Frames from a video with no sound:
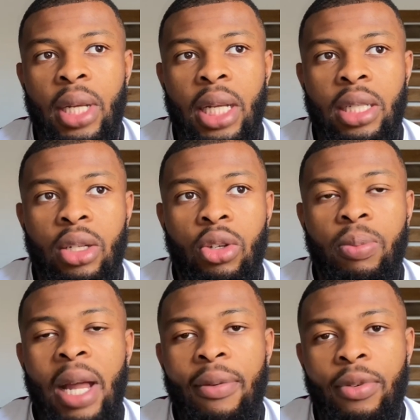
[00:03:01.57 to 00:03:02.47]
It's a good
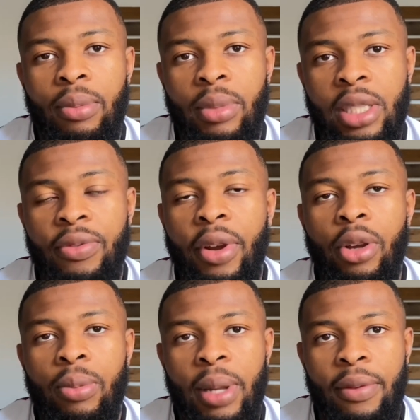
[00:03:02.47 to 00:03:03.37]
platform. It's a very
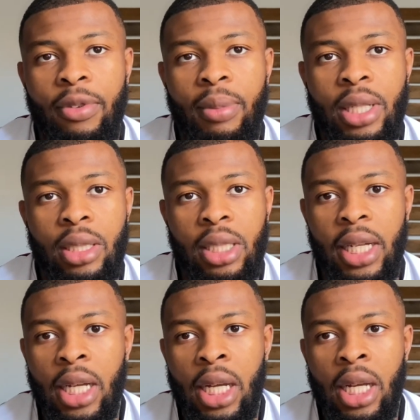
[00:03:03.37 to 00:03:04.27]
good platform, I should
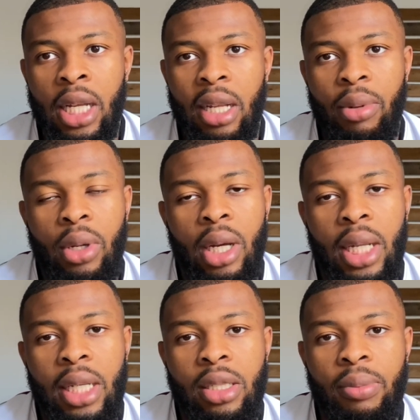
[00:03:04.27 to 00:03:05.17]
say. Let me not
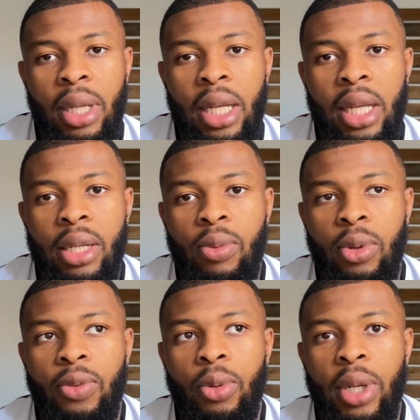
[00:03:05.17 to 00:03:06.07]
underestimate it
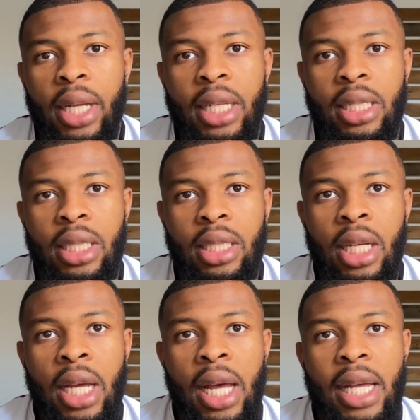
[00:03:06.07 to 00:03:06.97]
for what it is.
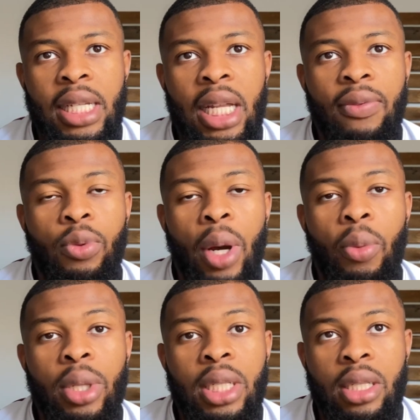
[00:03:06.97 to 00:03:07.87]
It's a level I
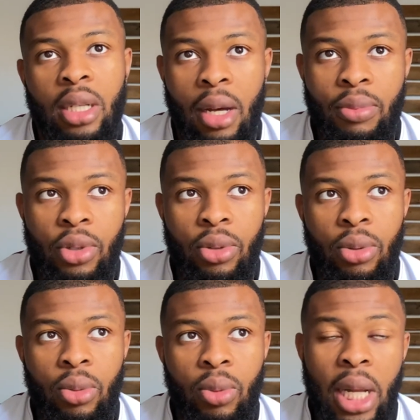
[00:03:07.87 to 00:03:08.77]
wanted to come to
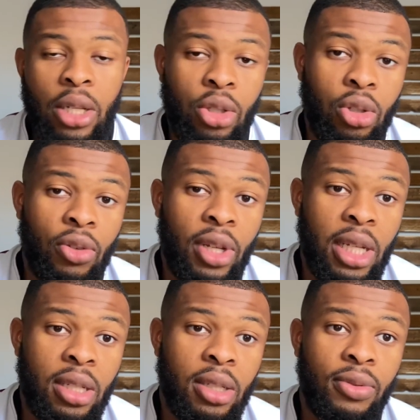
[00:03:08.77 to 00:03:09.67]
when I just got
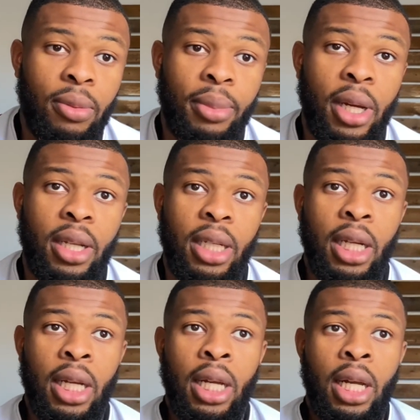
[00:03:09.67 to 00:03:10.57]
released from Burnley,
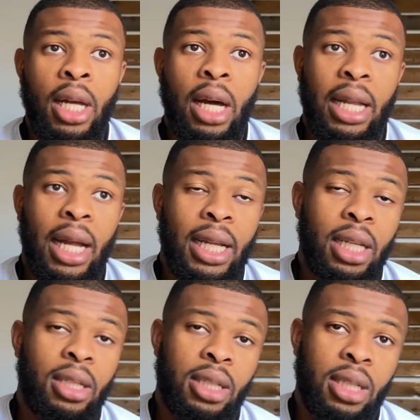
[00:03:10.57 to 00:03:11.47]
and I
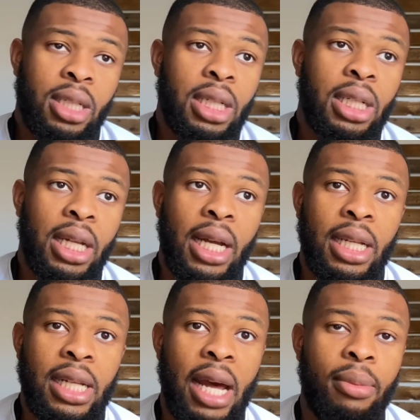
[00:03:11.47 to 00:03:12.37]
didn't succeed in it at the
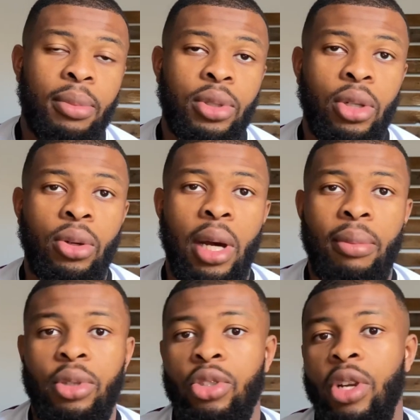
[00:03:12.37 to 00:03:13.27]
time. So I'm
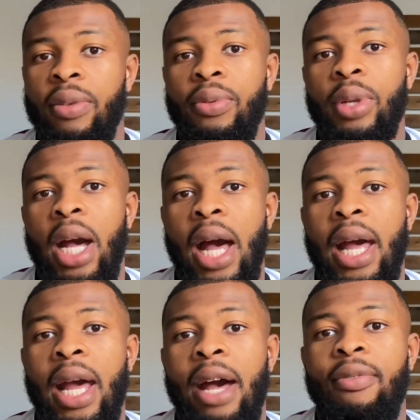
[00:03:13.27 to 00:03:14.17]
just grateful that I
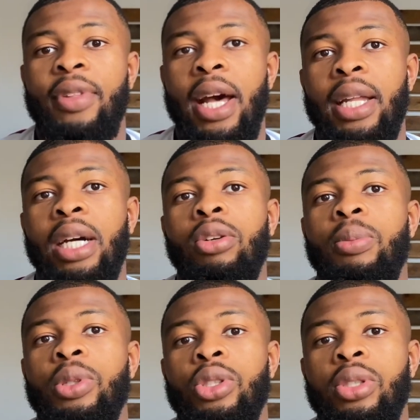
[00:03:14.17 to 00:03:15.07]
have that
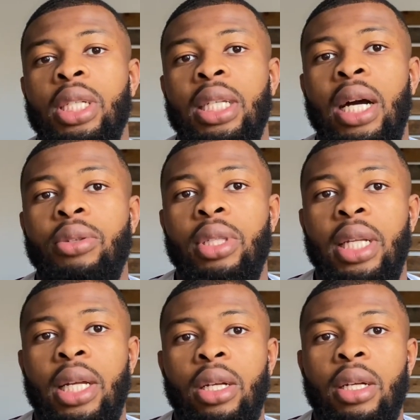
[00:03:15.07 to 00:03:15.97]
opportunity now to
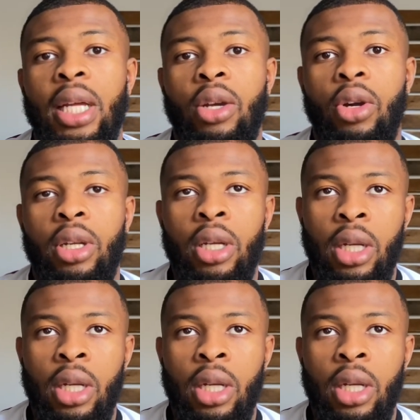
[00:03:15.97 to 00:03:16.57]
then kick on.